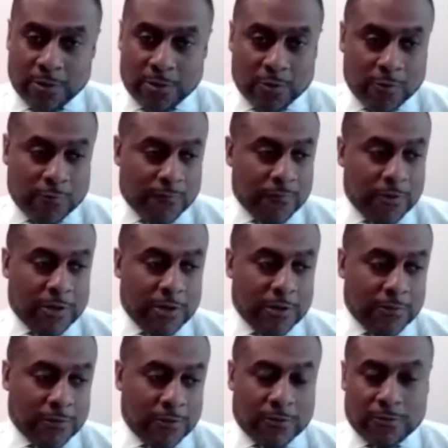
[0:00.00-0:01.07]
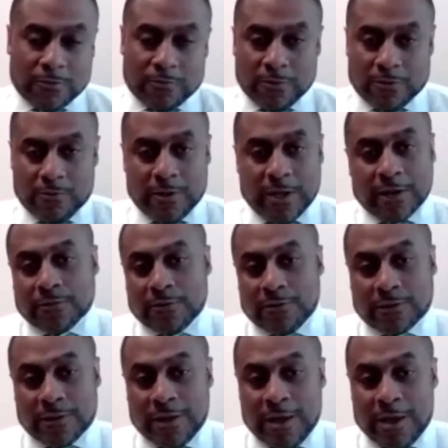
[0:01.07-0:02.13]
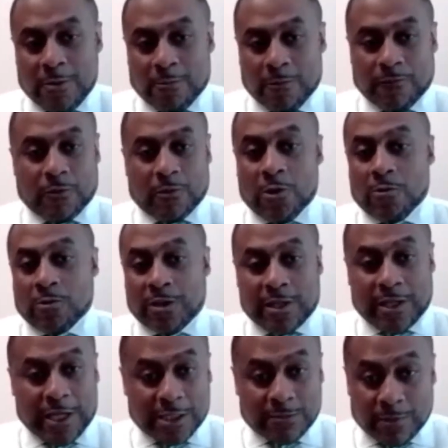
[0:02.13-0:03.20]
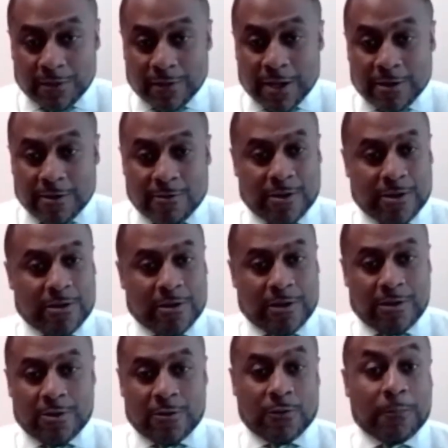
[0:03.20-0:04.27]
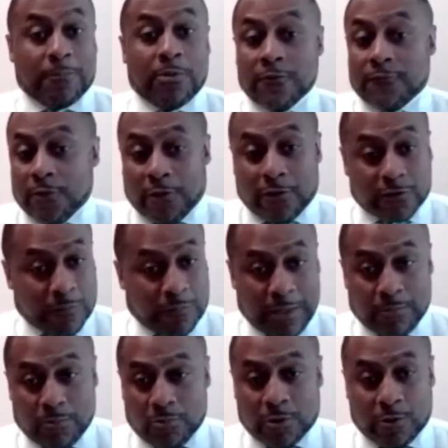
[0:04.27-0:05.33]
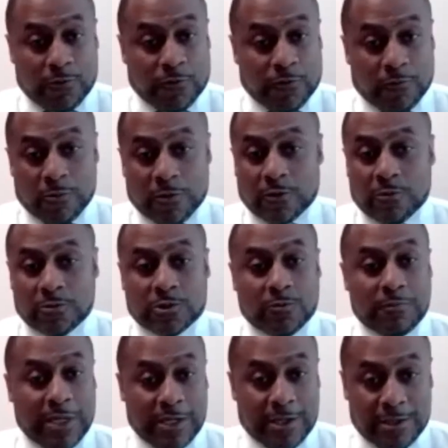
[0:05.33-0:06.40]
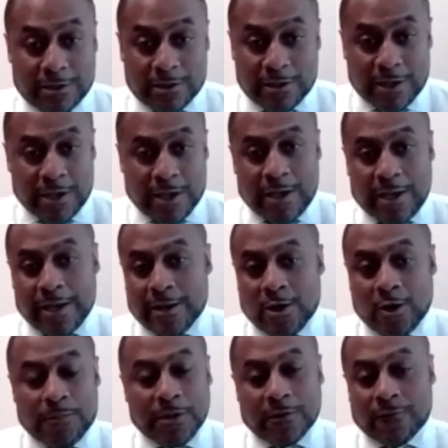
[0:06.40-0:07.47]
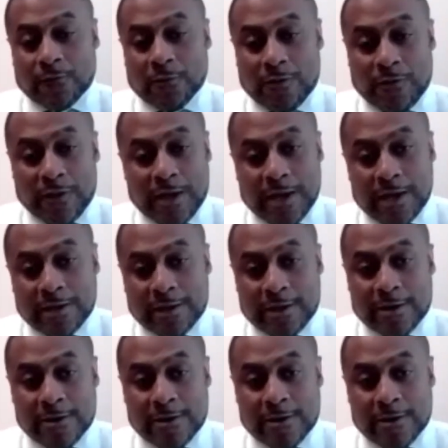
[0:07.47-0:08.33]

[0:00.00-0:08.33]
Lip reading: the student athletes with their own engagement in that area, the pitfalls that people go through with social media and helping avoid that.